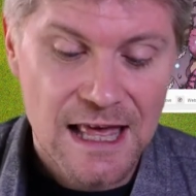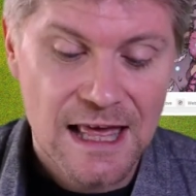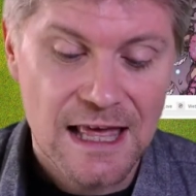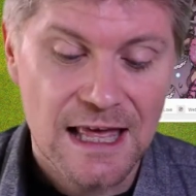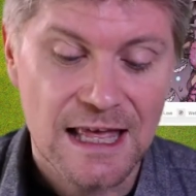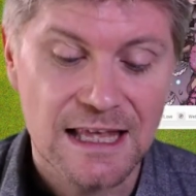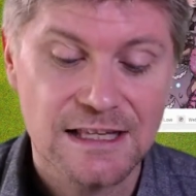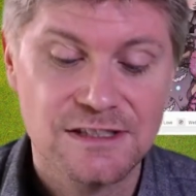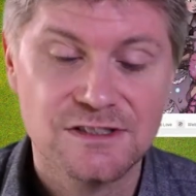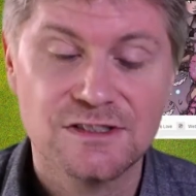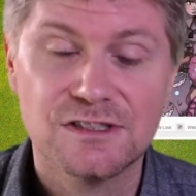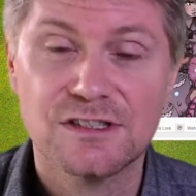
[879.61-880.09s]

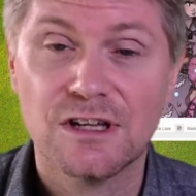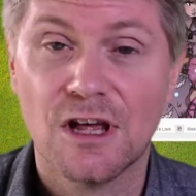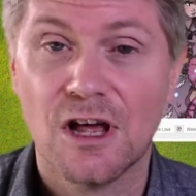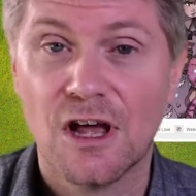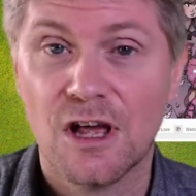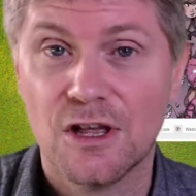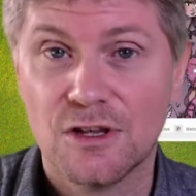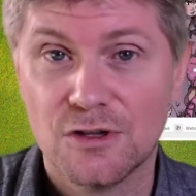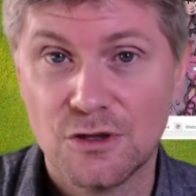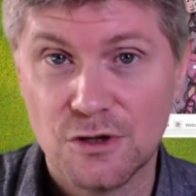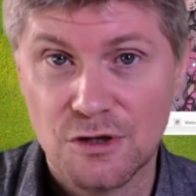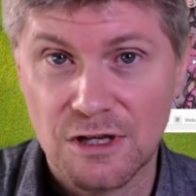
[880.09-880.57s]
It's,
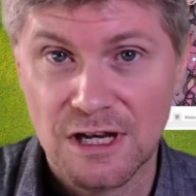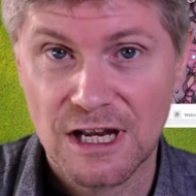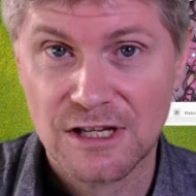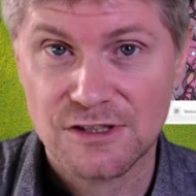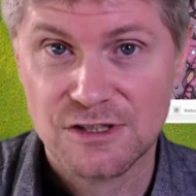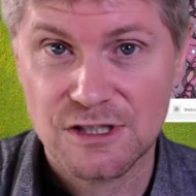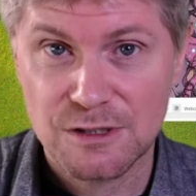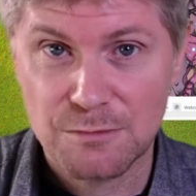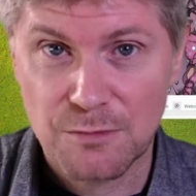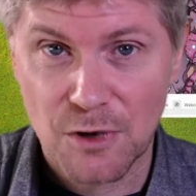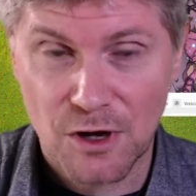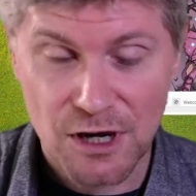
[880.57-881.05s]
you can
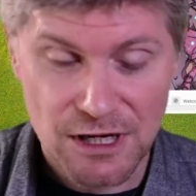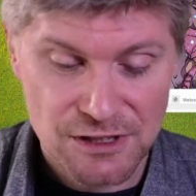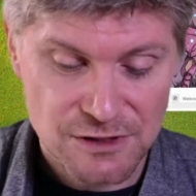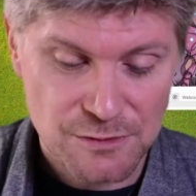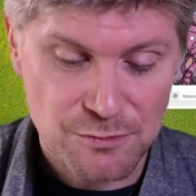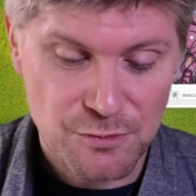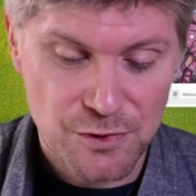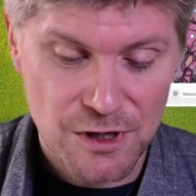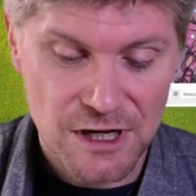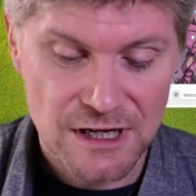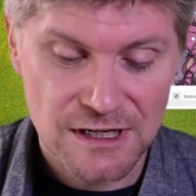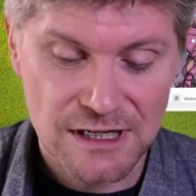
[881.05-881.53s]
actually buy it as a
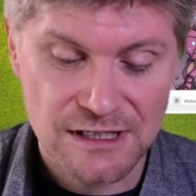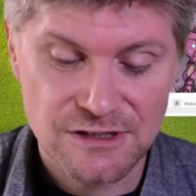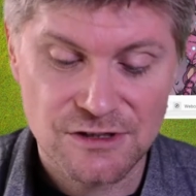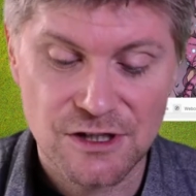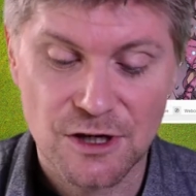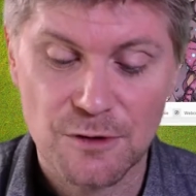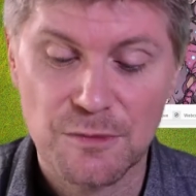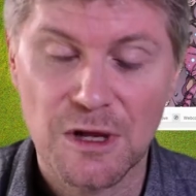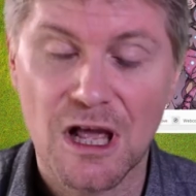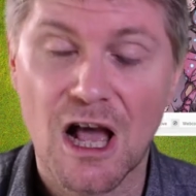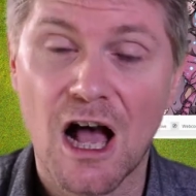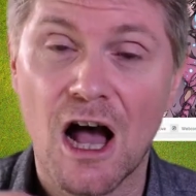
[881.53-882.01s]
print. It's
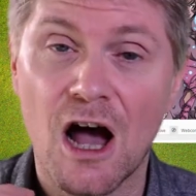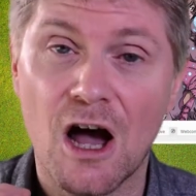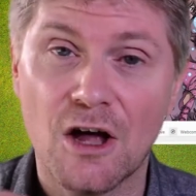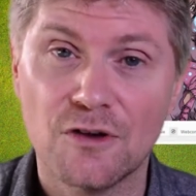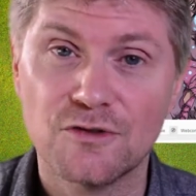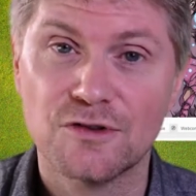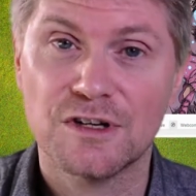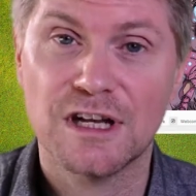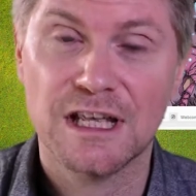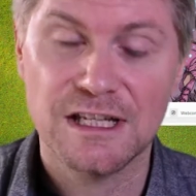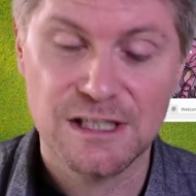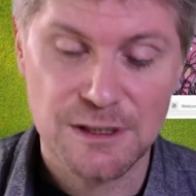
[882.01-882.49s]
going to be
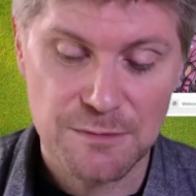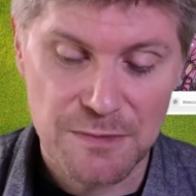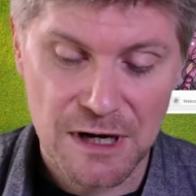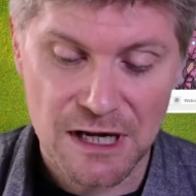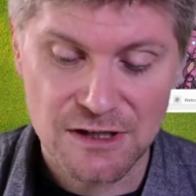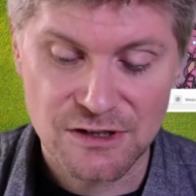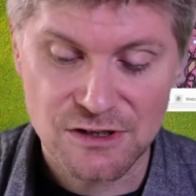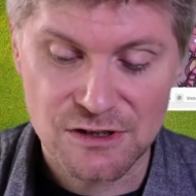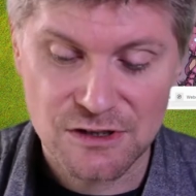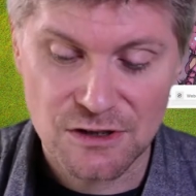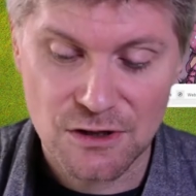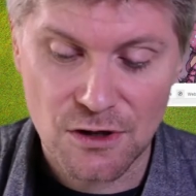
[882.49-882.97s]
180
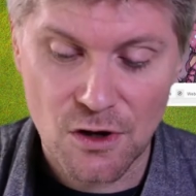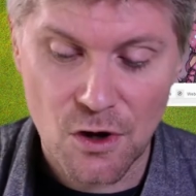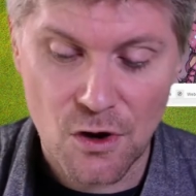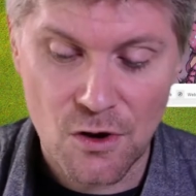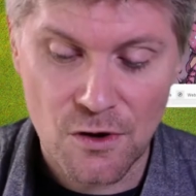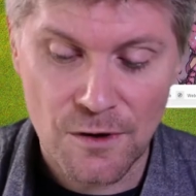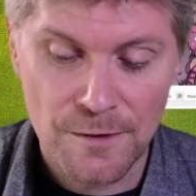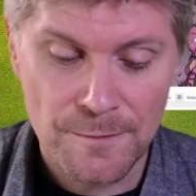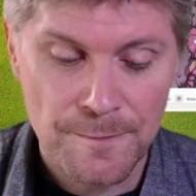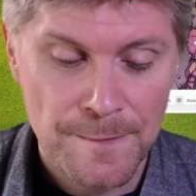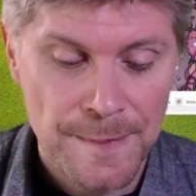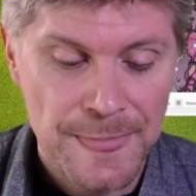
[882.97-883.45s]
pages
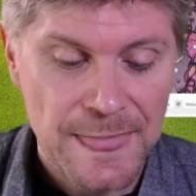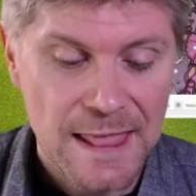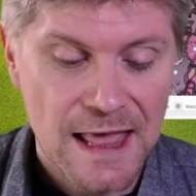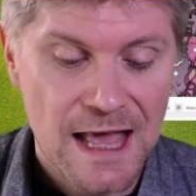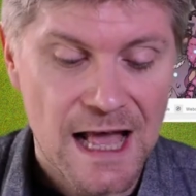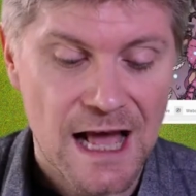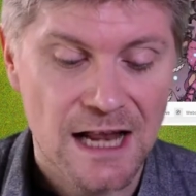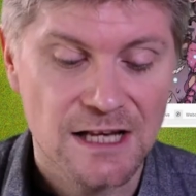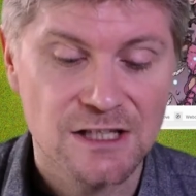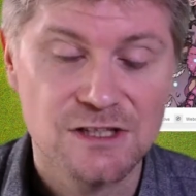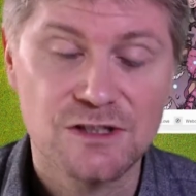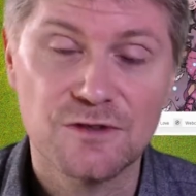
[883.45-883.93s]
long,
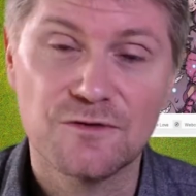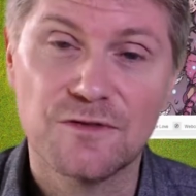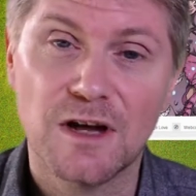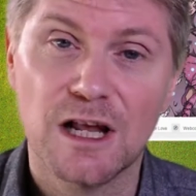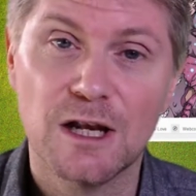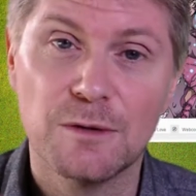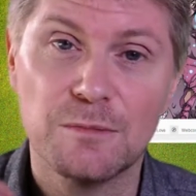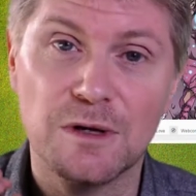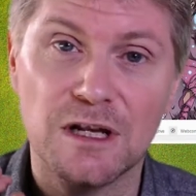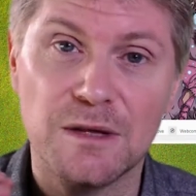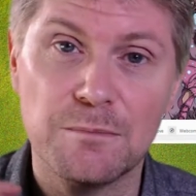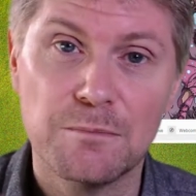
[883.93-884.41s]
and it's
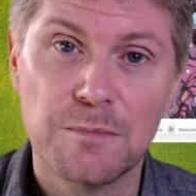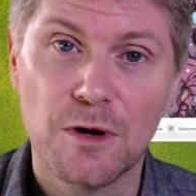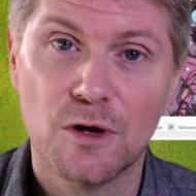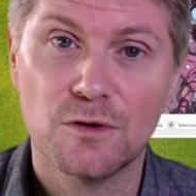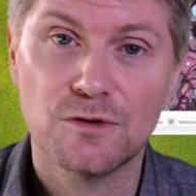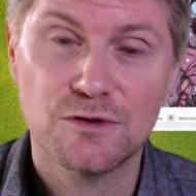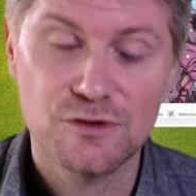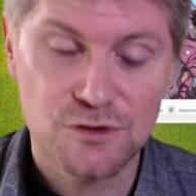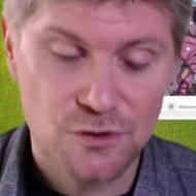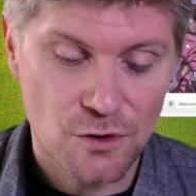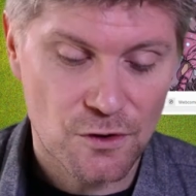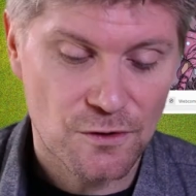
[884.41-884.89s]
available in
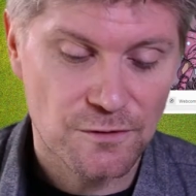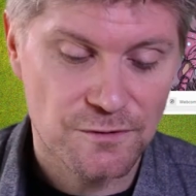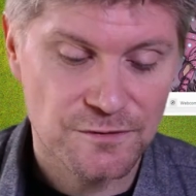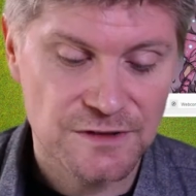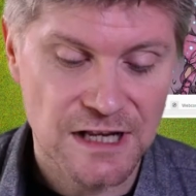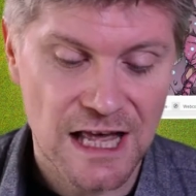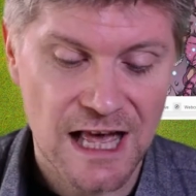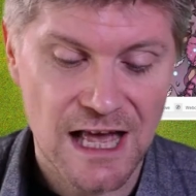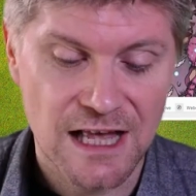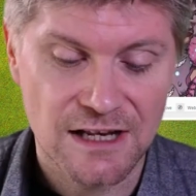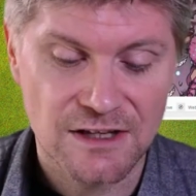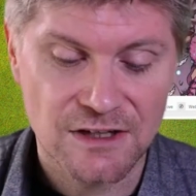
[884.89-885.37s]
both
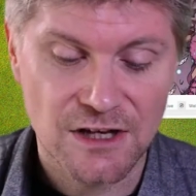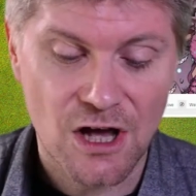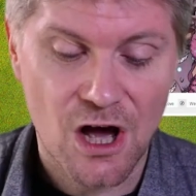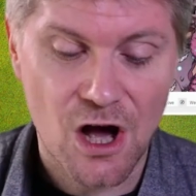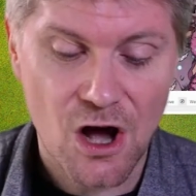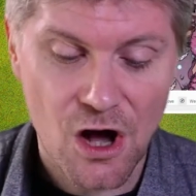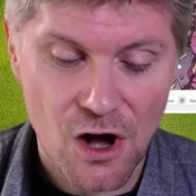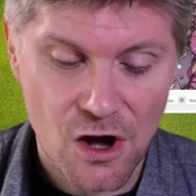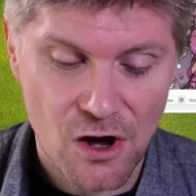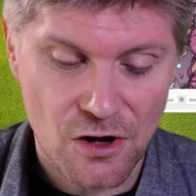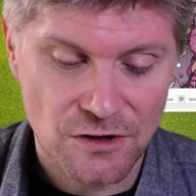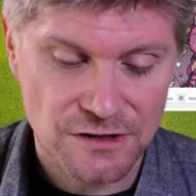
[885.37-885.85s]
soft and
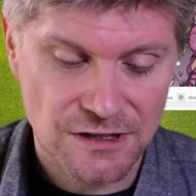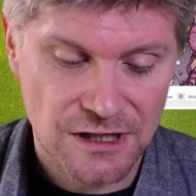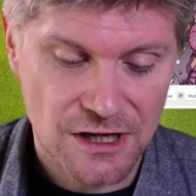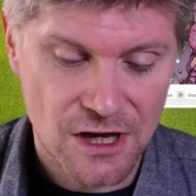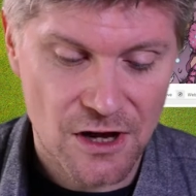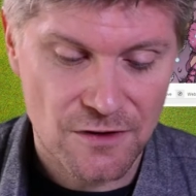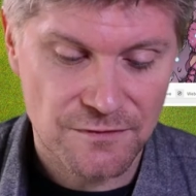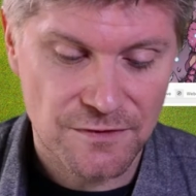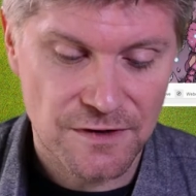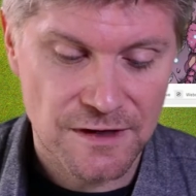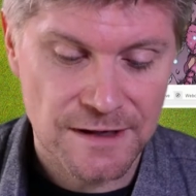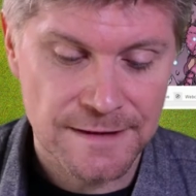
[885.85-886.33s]
hard
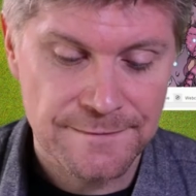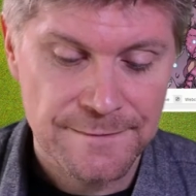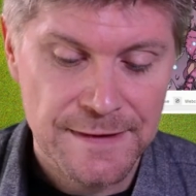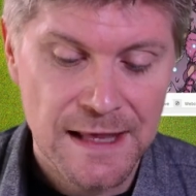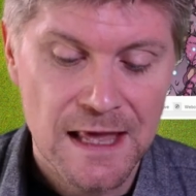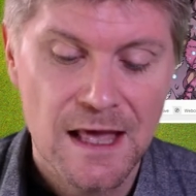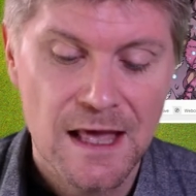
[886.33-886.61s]
cover.